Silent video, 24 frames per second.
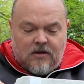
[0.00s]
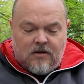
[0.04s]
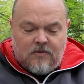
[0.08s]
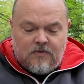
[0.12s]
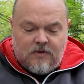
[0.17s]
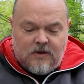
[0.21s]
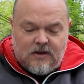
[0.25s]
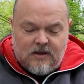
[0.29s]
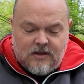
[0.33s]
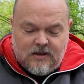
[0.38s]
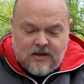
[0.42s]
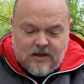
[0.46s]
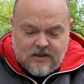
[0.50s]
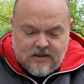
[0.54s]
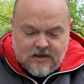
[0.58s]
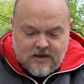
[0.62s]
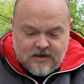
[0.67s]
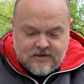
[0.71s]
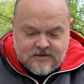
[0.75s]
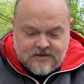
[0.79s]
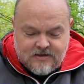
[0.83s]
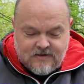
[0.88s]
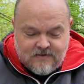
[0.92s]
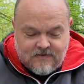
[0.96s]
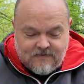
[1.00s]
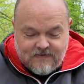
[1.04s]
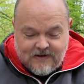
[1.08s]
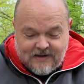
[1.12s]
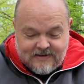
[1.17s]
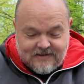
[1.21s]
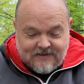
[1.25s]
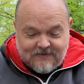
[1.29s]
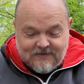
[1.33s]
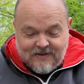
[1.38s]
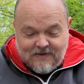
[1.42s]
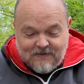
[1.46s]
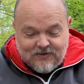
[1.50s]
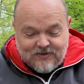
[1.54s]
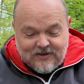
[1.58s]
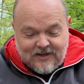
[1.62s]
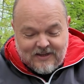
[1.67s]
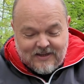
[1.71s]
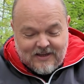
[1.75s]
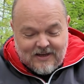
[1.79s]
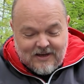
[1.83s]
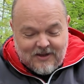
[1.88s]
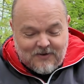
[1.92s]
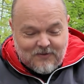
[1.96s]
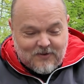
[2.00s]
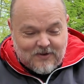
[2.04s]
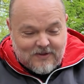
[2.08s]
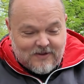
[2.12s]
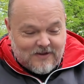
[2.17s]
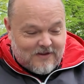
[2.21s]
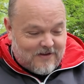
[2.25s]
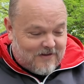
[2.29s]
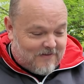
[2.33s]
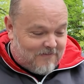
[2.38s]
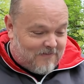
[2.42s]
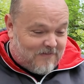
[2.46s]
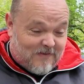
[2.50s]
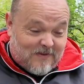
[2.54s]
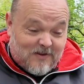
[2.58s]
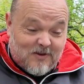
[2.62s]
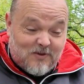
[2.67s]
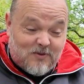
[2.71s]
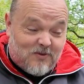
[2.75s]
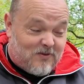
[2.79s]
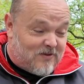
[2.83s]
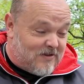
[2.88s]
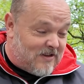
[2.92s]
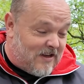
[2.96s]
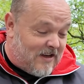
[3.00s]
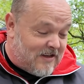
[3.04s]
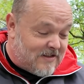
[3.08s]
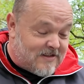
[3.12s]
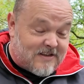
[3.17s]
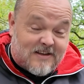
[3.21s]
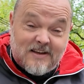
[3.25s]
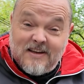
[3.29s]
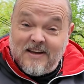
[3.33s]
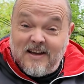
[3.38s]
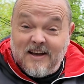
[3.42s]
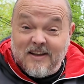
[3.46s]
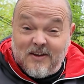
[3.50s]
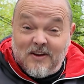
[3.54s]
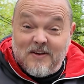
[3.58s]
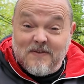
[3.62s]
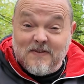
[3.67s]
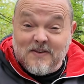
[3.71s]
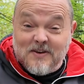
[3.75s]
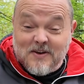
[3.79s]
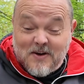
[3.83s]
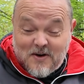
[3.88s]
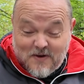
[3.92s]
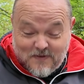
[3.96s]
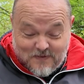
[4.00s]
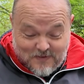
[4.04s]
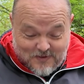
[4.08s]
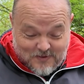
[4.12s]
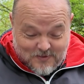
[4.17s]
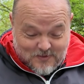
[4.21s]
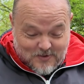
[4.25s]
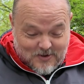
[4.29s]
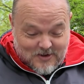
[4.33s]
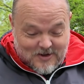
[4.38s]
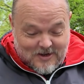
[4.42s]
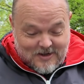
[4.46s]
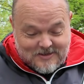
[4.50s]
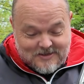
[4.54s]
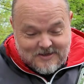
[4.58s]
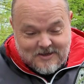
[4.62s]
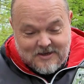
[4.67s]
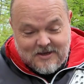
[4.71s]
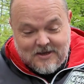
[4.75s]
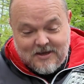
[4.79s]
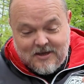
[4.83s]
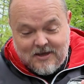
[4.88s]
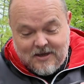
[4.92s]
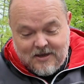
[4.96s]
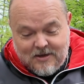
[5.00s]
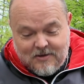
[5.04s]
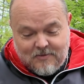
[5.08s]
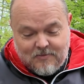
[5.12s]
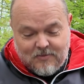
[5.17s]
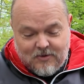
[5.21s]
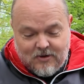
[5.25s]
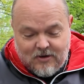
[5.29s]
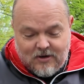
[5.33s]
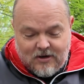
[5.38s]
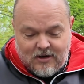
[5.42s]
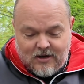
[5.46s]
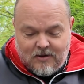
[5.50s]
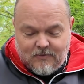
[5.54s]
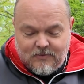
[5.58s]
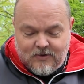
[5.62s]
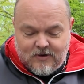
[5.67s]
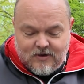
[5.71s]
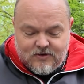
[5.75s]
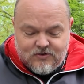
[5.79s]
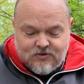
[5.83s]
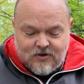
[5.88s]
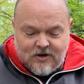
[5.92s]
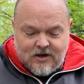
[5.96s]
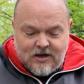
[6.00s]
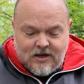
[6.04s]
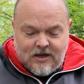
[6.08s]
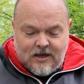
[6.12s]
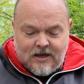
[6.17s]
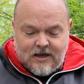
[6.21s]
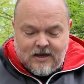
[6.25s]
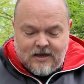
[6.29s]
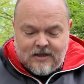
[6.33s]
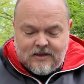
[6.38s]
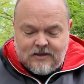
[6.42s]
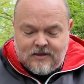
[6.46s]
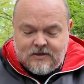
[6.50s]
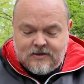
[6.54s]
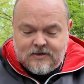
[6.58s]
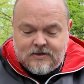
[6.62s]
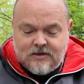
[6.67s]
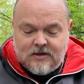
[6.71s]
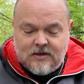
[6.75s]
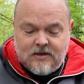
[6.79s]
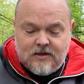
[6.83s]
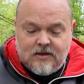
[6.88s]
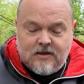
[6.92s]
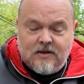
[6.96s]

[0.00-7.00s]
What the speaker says: I don't think you need this. In fact, I've never seen anyone use this. I don't even know if it works. But I'm going to try and,